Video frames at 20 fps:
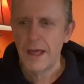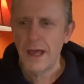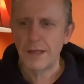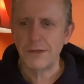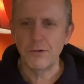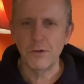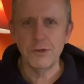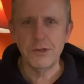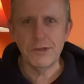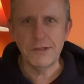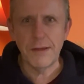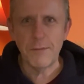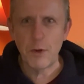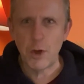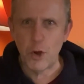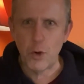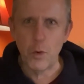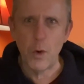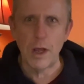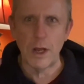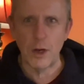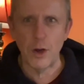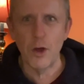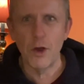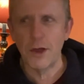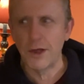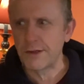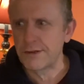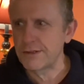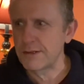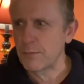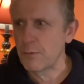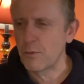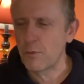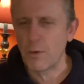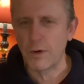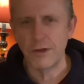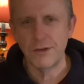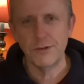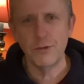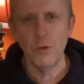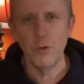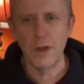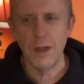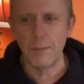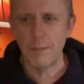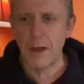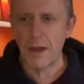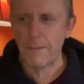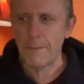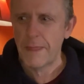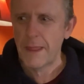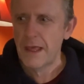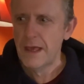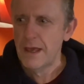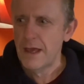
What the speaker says: So I'll just have a quick look at some of what he's talking about.